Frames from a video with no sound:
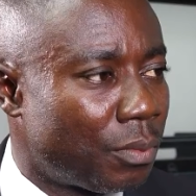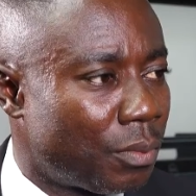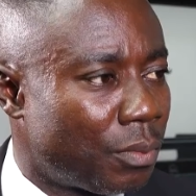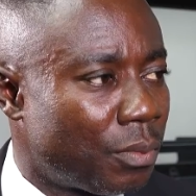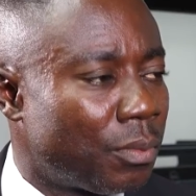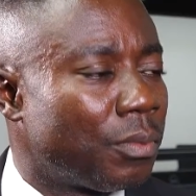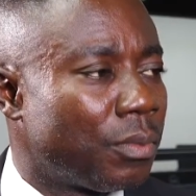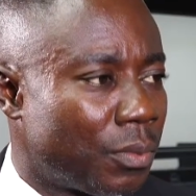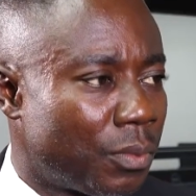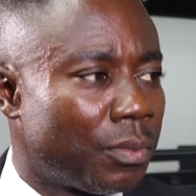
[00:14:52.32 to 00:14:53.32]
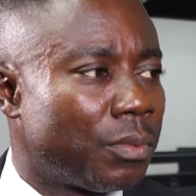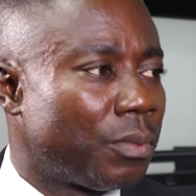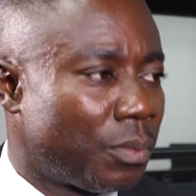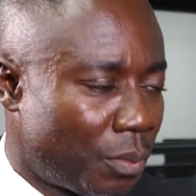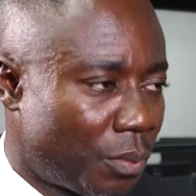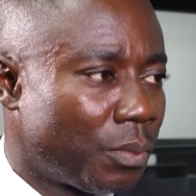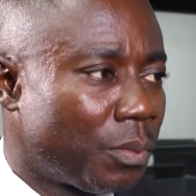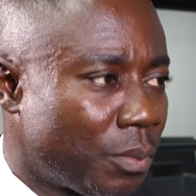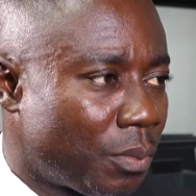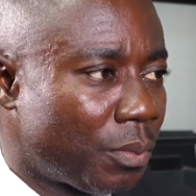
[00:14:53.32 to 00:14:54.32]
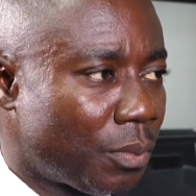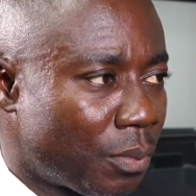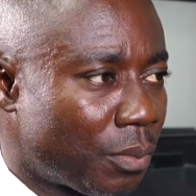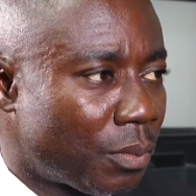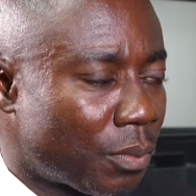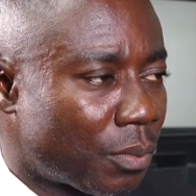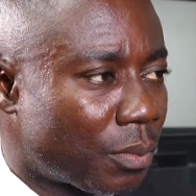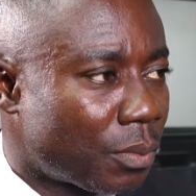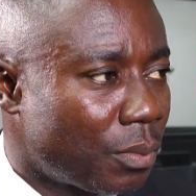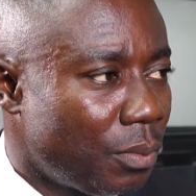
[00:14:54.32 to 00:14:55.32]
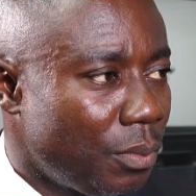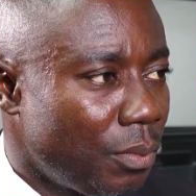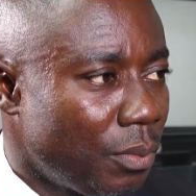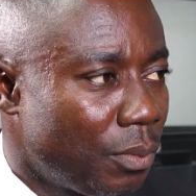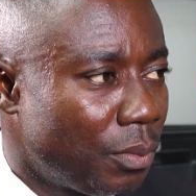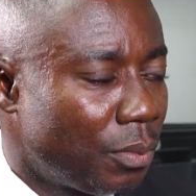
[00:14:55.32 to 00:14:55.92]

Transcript: to treasury bills because they carry more risk